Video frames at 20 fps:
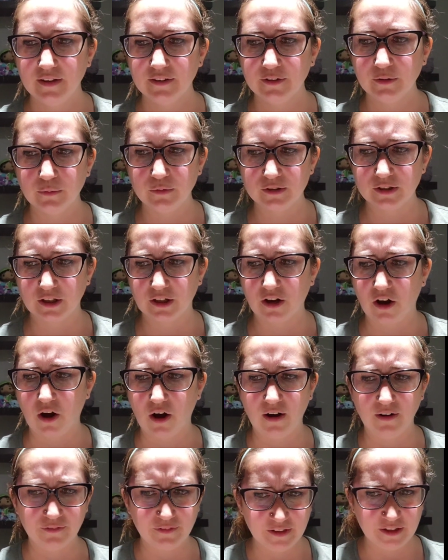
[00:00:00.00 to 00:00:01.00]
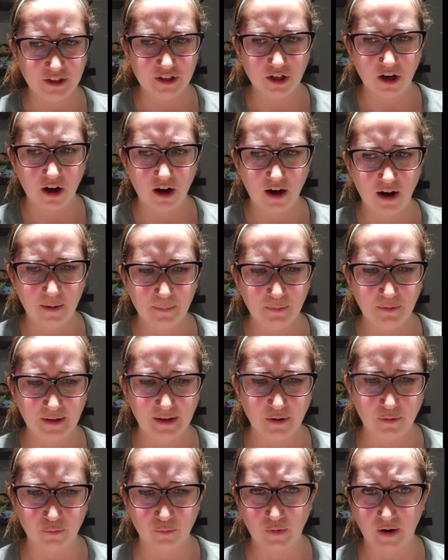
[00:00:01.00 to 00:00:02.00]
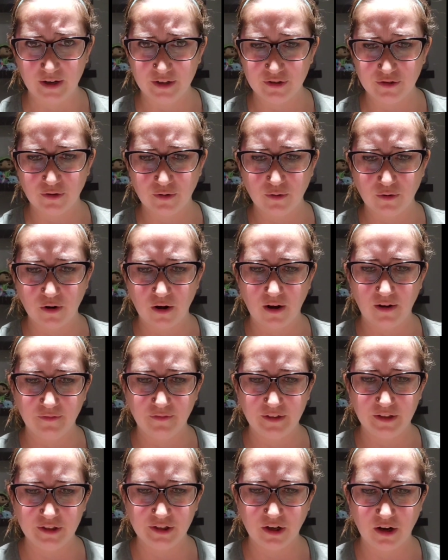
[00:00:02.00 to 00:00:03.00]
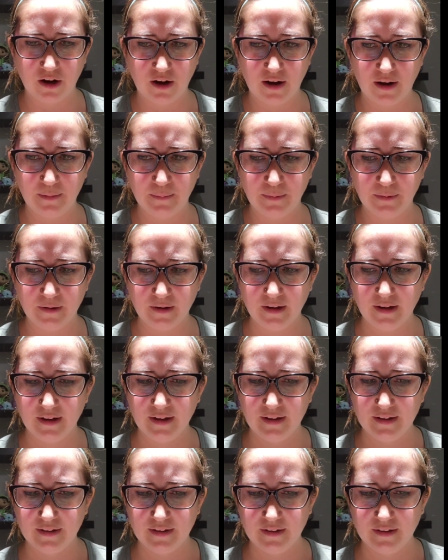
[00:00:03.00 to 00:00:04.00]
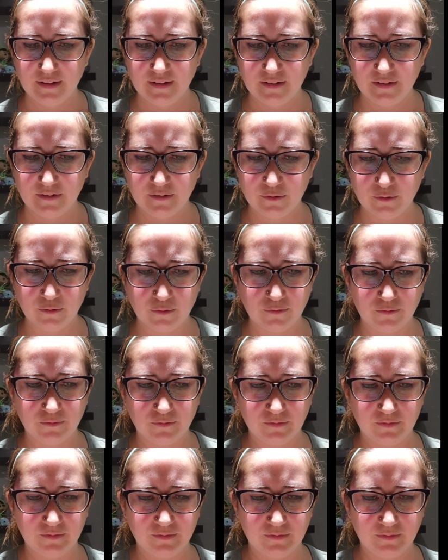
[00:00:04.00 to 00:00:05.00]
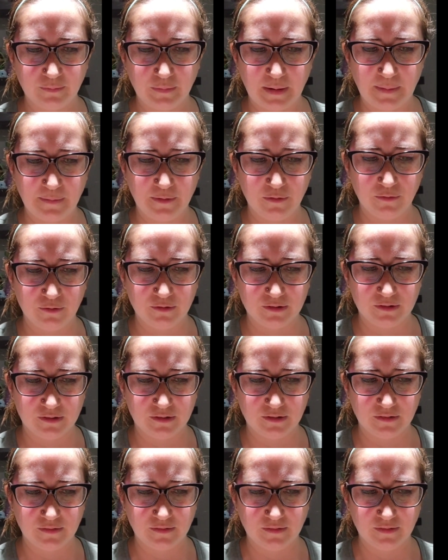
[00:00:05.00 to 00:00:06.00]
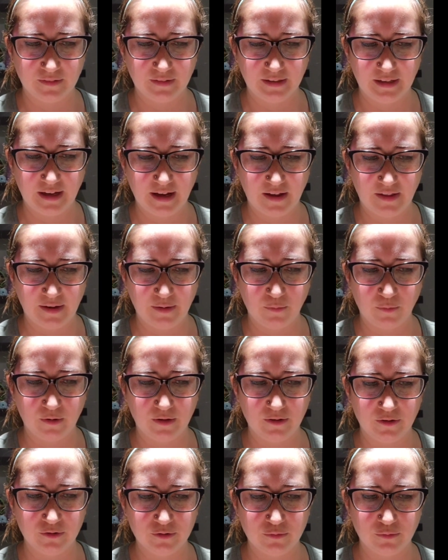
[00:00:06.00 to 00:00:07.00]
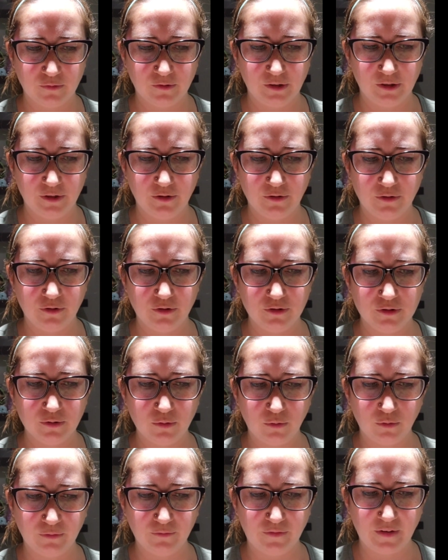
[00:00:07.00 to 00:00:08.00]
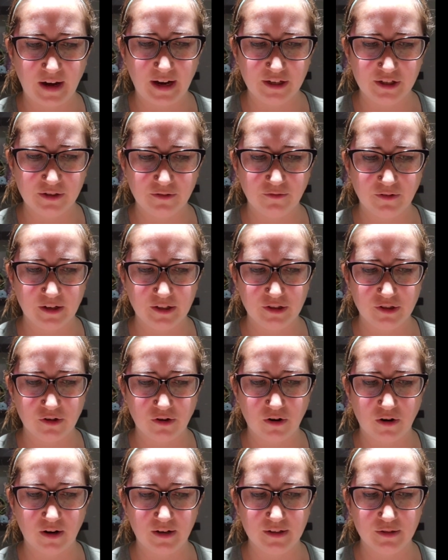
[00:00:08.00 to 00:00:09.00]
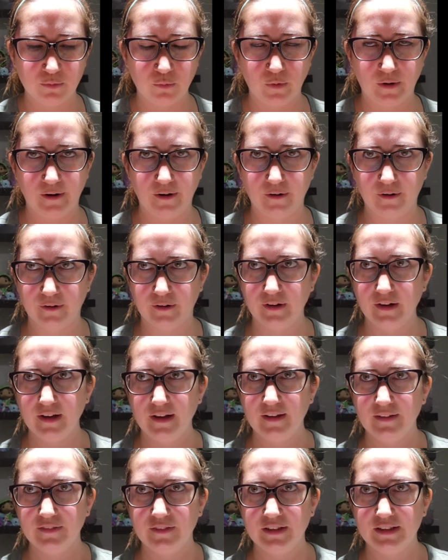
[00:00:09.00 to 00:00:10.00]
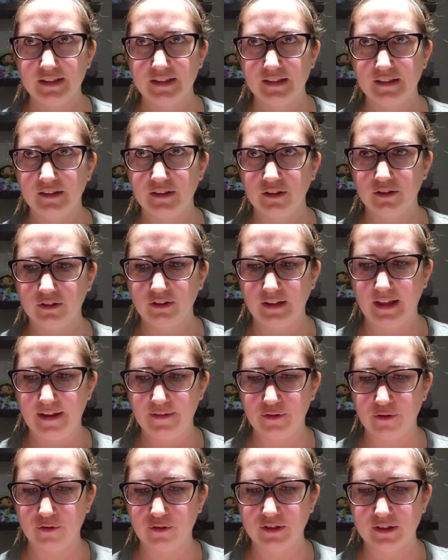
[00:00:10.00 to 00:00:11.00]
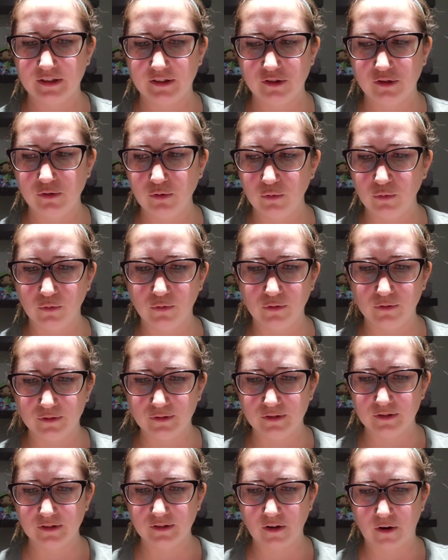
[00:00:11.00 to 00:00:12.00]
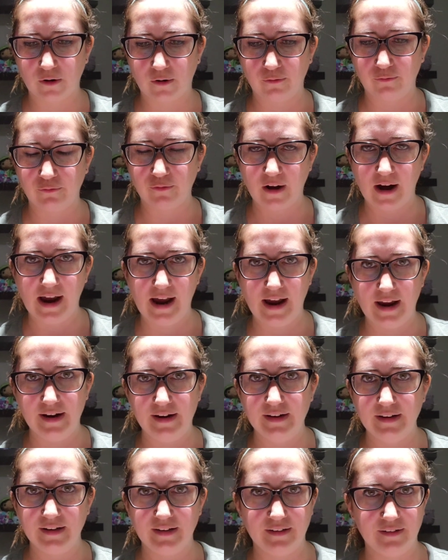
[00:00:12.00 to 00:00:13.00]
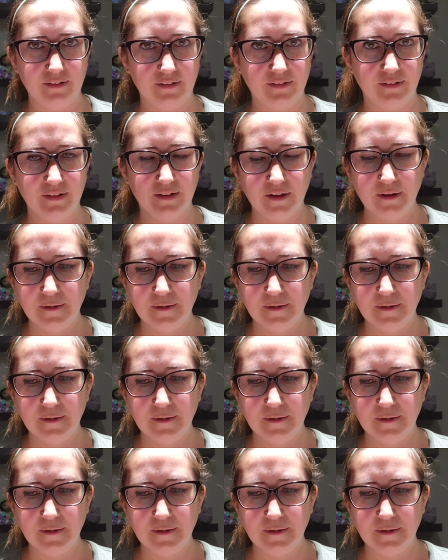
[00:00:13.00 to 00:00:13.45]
There was a coffee shop, like a retro coffee shop, or maybe it was, yeah, like one of those, you know, those old-fashioned restaurants where the leather stools are red and